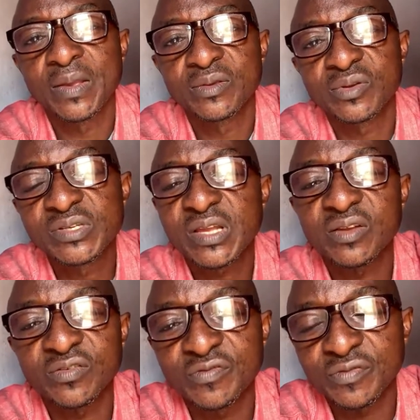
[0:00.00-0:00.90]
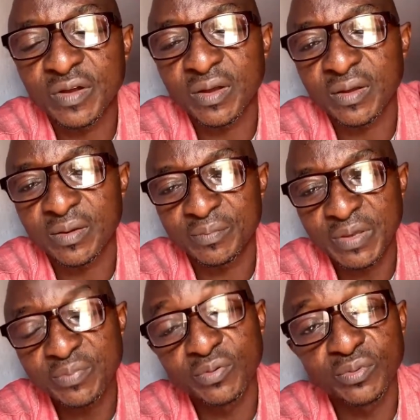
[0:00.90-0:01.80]
Well, this kind of
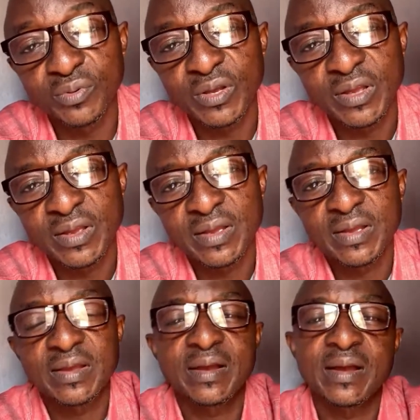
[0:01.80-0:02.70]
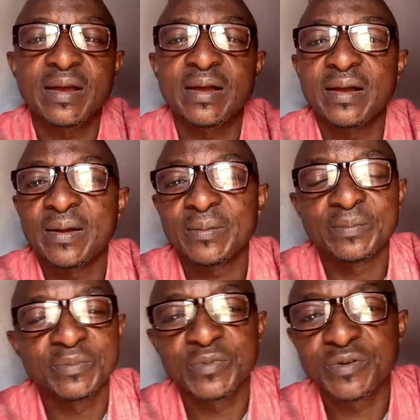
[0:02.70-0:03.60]
people are
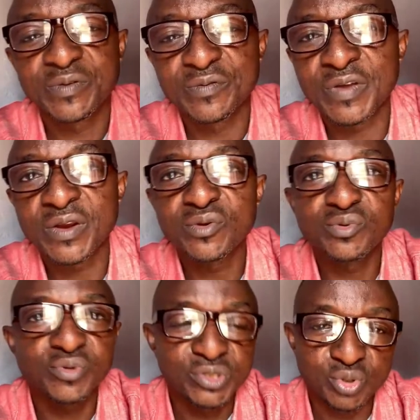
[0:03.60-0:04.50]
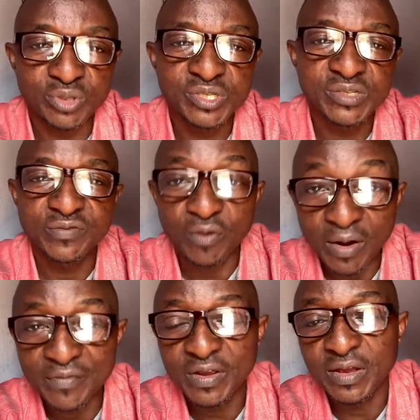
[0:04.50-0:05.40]
very good resources for
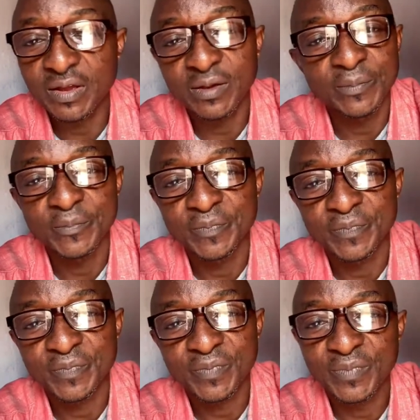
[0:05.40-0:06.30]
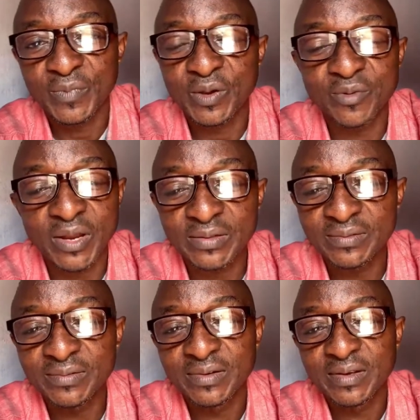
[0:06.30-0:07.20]
Africa. All right.
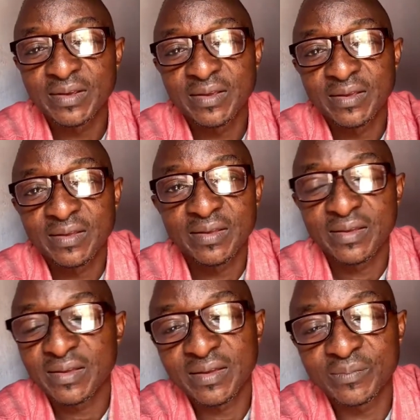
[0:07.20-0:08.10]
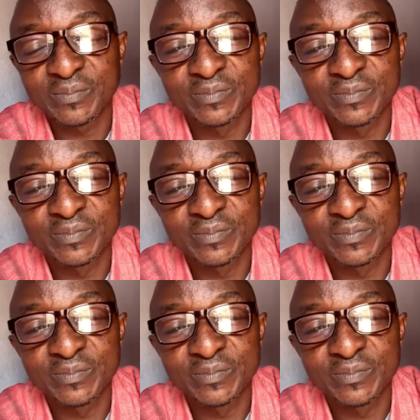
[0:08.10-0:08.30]
Um,